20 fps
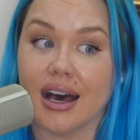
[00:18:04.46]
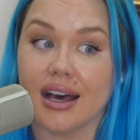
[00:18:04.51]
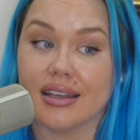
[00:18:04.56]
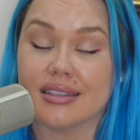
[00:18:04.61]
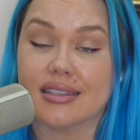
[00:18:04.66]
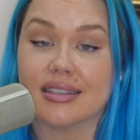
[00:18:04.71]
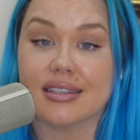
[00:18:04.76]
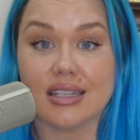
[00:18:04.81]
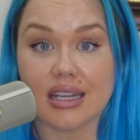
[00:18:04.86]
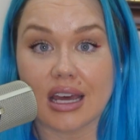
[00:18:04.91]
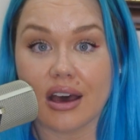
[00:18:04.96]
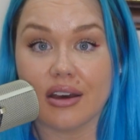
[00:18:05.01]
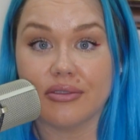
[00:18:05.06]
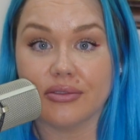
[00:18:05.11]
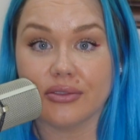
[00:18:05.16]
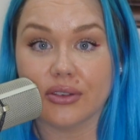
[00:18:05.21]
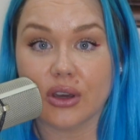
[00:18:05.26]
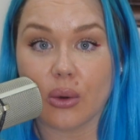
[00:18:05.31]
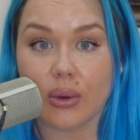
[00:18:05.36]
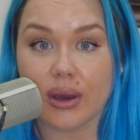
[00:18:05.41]

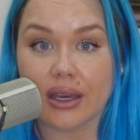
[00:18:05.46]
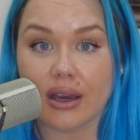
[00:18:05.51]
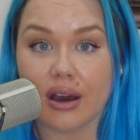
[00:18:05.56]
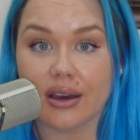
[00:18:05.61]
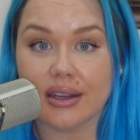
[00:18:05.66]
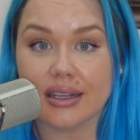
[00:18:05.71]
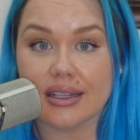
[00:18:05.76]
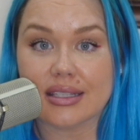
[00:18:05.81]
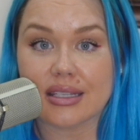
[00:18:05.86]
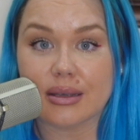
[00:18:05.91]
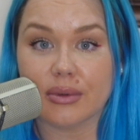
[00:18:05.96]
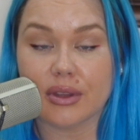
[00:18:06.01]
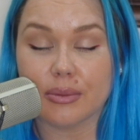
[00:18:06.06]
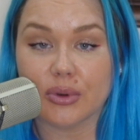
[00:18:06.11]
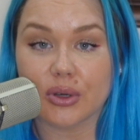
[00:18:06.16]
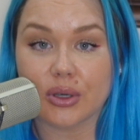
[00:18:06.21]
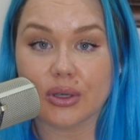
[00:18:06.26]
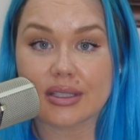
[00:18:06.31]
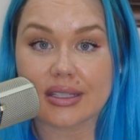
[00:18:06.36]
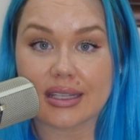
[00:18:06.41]
stuff going on in some of the
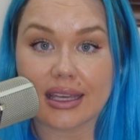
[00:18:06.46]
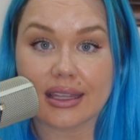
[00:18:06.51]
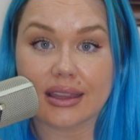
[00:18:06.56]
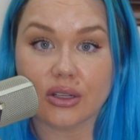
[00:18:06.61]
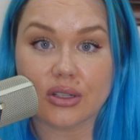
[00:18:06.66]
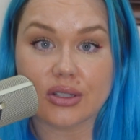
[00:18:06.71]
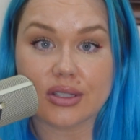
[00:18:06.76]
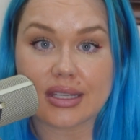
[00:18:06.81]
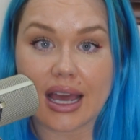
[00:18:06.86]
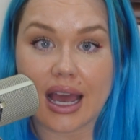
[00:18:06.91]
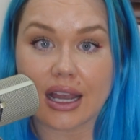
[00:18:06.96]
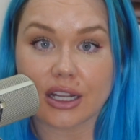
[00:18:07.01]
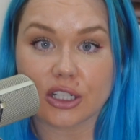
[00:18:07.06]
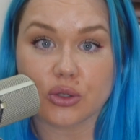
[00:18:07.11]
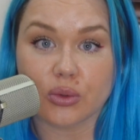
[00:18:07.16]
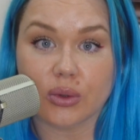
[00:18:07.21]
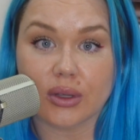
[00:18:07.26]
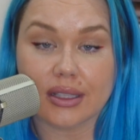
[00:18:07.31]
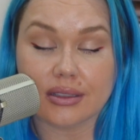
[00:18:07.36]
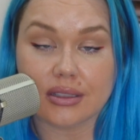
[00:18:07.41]
books. Like, there's
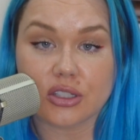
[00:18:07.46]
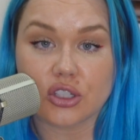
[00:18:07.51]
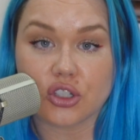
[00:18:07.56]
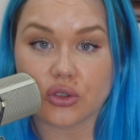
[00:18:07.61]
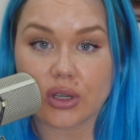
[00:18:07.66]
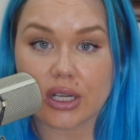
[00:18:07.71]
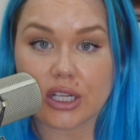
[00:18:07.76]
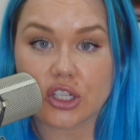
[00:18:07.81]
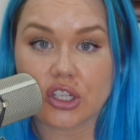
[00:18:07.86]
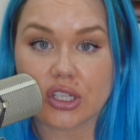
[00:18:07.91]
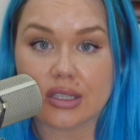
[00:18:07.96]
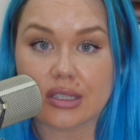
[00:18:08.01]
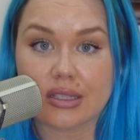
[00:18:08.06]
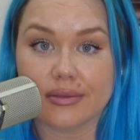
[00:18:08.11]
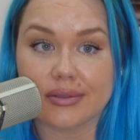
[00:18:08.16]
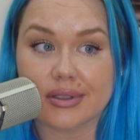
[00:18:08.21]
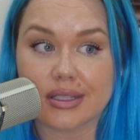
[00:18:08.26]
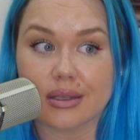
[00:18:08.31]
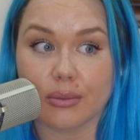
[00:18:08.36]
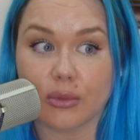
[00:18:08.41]
actual illustrations
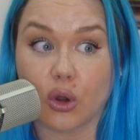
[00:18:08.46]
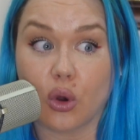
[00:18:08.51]
of some